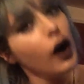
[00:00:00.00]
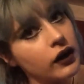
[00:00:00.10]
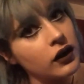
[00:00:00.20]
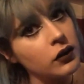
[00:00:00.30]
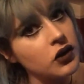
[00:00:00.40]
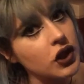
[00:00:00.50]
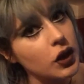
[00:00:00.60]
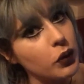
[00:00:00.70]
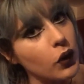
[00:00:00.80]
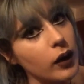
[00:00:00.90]
on
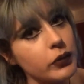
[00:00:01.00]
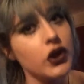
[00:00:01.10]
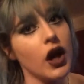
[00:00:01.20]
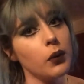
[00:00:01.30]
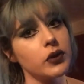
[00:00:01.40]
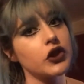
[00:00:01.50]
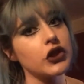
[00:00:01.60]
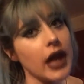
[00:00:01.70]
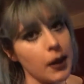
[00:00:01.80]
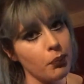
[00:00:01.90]
YouTube who I'm sure will
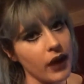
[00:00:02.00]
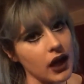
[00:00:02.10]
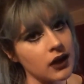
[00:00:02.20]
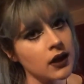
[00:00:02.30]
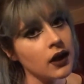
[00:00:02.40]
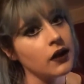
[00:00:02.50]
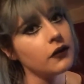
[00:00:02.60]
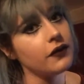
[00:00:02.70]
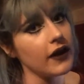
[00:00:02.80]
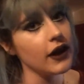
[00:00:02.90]
shame me
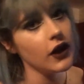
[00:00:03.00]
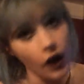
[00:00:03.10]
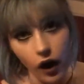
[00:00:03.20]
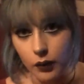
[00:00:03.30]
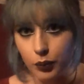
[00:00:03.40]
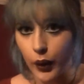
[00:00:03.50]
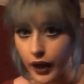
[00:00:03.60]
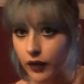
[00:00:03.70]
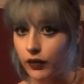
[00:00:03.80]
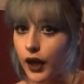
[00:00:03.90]
for not
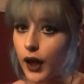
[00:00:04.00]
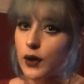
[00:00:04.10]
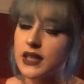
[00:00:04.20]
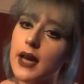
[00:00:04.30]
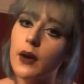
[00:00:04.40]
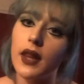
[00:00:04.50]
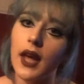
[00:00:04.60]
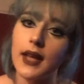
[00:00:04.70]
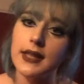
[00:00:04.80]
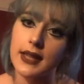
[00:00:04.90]
putting videos out
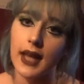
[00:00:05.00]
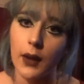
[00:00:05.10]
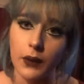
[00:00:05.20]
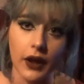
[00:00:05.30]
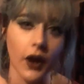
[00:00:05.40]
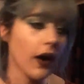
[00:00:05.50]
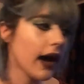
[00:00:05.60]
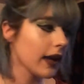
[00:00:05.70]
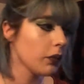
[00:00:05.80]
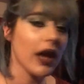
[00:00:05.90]
there. So there we go.
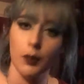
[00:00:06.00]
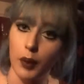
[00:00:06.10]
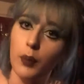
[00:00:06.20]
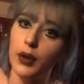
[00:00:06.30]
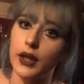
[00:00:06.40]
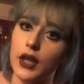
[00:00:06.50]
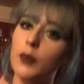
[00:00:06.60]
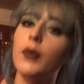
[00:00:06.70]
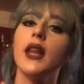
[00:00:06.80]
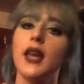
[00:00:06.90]
I can make public
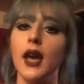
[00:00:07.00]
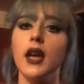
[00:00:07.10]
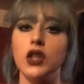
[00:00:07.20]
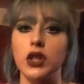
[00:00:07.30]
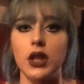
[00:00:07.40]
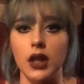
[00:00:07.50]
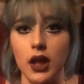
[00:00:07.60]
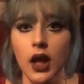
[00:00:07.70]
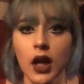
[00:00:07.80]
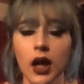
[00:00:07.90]

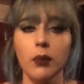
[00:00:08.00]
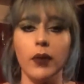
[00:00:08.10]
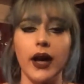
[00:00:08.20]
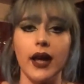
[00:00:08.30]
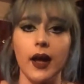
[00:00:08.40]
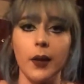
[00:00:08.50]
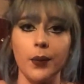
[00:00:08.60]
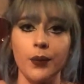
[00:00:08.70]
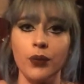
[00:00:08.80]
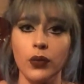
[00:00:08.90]
humiliation my
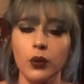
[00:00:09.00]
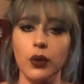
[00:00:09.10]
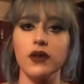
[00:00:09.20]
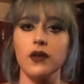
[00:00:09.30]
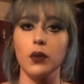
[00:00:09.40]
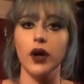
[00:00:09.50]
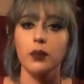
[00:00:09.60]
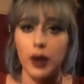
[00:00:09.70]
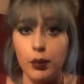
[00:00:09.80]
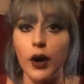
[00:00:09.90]
what's the word?
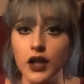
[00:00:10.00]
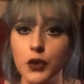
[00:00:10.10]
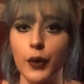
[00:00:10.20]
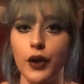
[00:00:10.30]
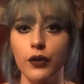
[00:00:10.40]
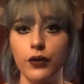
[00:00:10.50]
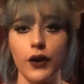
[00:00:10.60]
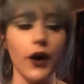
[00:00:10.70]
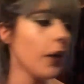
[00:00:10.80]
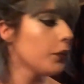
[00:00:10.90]
My punishment for
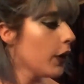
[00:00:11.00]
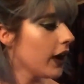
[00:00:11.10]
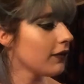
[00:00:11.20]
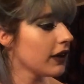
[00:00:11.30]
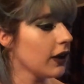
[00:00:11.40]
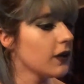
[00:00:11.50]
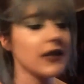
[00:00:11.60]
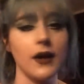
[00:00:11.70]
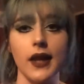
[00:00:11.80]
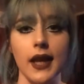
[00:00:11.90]
not putting videos
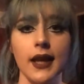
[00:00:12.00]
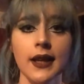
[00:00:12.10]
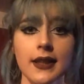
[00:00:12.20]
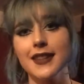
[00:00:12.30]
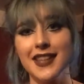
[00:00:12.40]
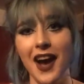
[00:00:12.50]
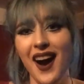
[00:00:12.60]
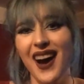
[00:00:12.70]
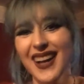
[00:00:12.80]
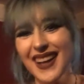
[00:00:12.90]
out there.
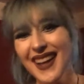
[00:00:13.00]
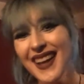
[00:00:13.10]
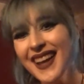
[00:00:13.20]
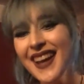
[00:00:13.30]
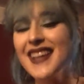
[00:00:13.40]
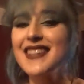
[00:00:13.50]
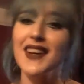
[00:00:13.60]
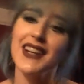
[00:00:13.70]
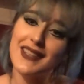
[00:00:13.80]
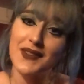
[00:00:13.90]

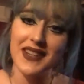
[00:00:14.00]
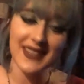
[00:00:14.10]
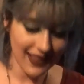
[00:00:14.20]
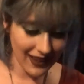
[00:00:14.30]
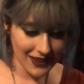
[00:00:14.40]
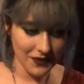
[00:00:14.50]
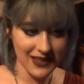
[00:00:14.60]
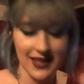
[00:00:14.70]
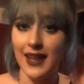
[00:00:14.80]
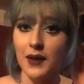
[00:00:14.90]
So I just want to say thanks for
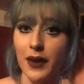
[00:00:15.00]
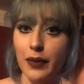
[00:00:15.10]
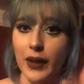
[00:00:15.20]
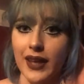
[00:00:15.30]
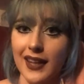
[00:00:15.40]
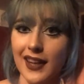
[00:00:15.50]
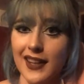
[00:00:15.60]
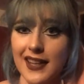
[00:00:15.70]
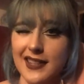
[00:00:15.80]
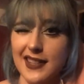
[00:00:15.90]
sticking with me. You
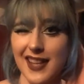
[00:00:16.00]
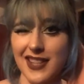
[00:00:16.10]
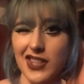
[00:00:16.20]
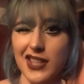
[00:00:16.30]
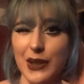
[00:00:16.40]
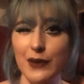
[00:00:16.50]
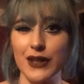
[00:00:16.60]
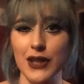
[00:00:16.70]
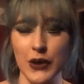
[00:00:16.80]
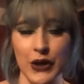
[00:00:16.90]
know, there's just over
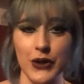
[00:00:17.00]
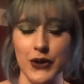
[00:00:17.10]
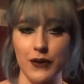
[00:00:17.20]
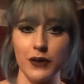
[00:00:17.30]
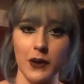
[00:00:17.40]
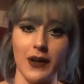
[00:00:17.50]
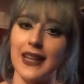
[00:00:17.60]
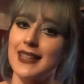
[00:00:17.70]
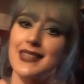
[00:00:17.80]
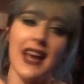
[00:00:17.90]
200 of you, and
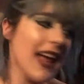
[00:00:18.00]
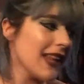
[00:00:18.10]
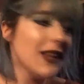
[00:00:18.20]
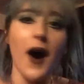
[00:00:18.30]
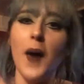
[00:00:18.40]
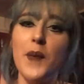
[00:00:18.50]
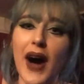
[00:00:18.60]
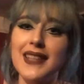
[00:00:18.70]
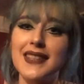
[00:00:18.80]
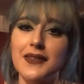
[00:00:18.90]
that's not a
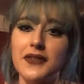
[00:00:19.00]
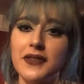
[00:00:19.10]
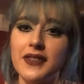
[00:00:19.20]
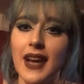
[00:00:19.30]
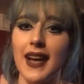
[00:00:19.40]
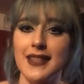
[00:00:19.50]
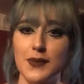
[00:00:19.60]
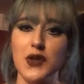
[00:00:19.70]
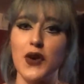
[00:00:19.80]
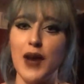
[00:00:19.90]
massive
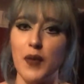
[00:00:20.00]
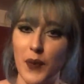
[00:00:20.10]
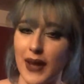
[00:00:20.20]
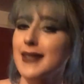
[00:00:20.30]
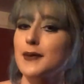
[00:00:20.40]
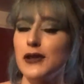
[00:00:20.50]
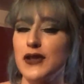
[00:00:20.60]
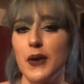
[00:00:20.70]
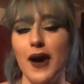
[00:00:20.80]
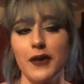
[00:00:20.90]
subscriber base
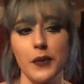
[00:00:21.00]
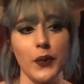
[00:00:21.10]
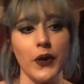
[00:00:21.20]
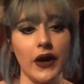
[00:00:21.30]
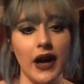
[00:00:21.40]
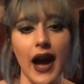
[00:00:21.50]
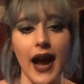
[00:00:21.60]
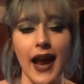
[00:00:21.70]
whatsoever, but